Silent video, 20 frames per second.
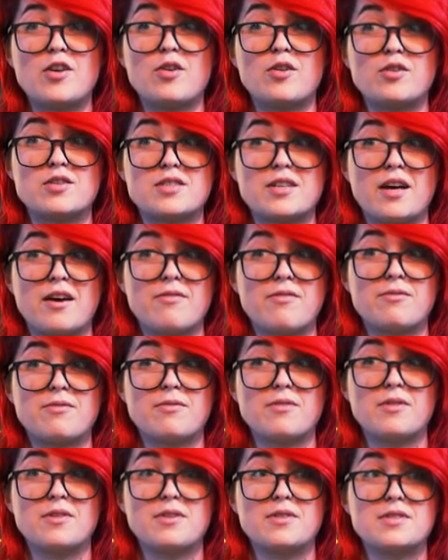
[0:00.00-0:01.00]
yourself
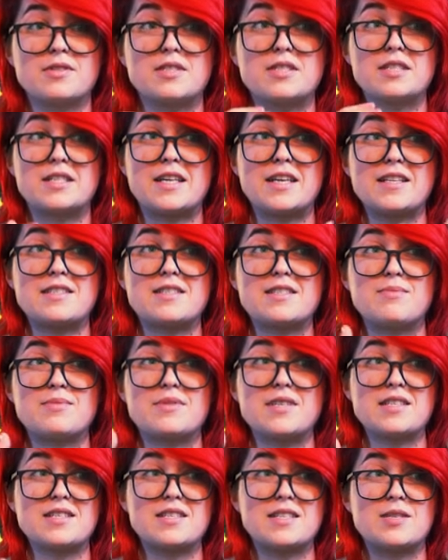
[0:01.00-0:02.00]
to get some
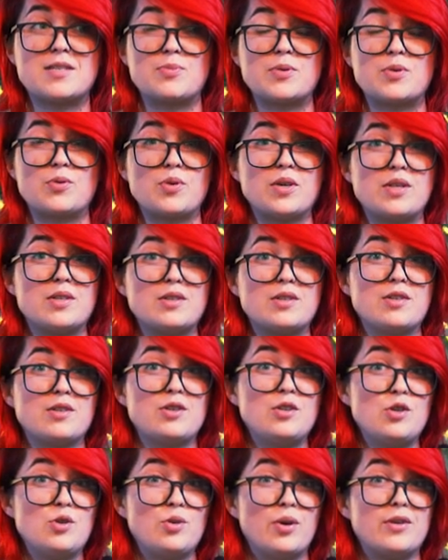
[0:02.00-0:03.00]
distance between
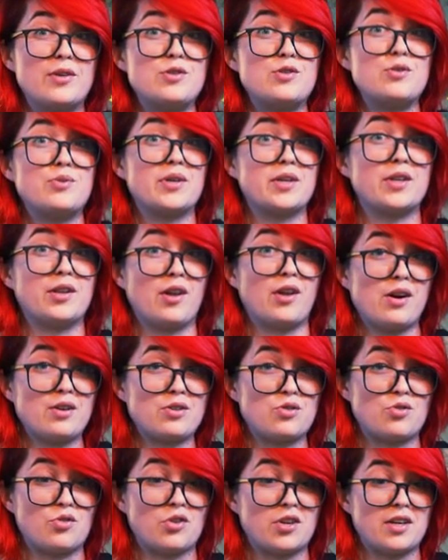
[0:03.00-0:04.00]
you and doing
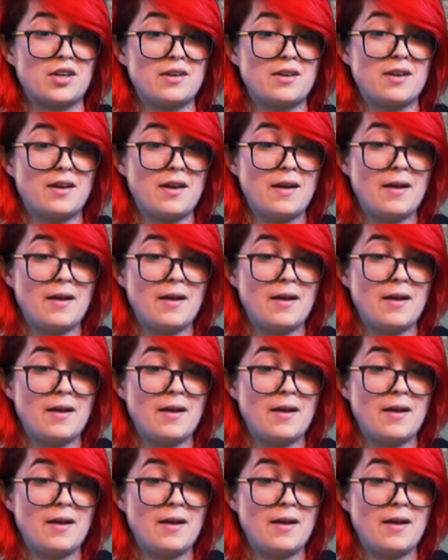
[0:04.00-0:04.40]
laundry,